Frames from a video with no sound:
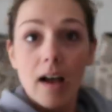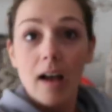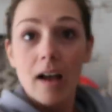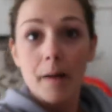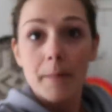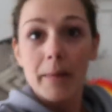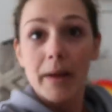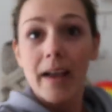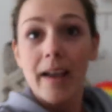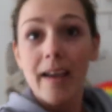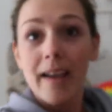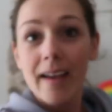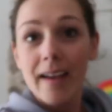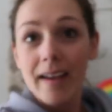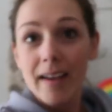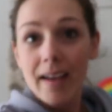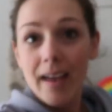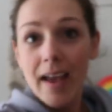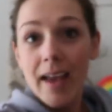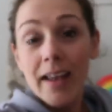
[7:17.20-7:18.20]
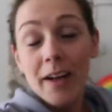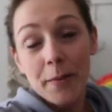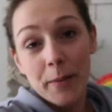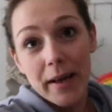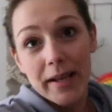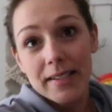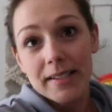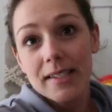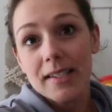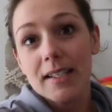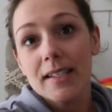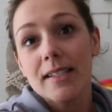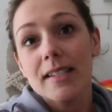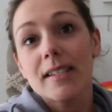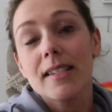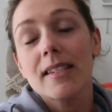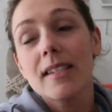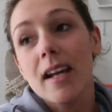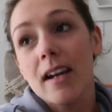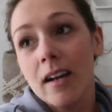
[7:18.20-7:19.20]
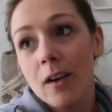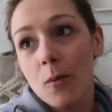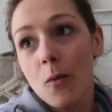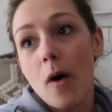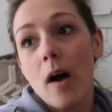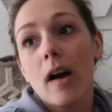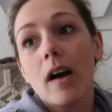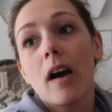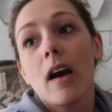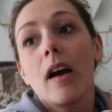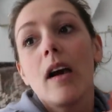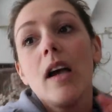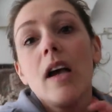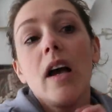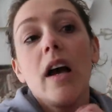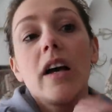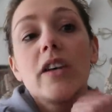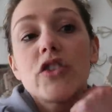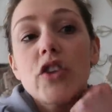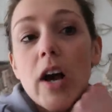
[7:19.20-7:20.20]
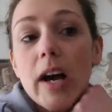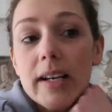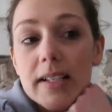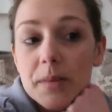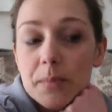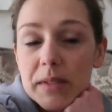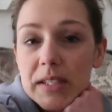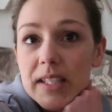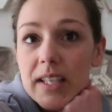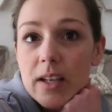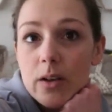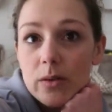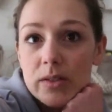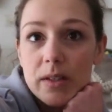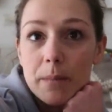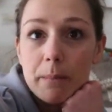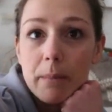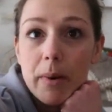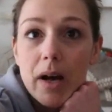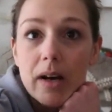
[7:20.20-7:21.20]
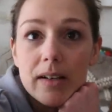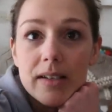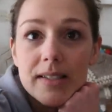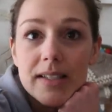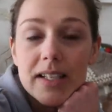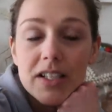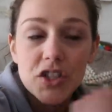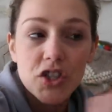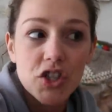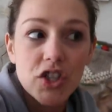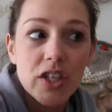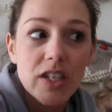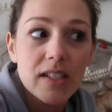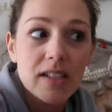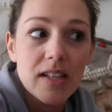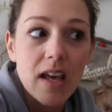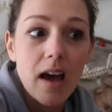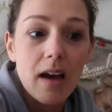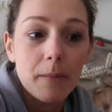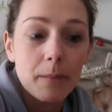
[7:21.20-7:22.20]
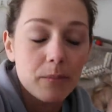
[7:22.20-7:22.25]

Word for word: Um, anyway, since standing water attracts mosquitoes and bugs, and she's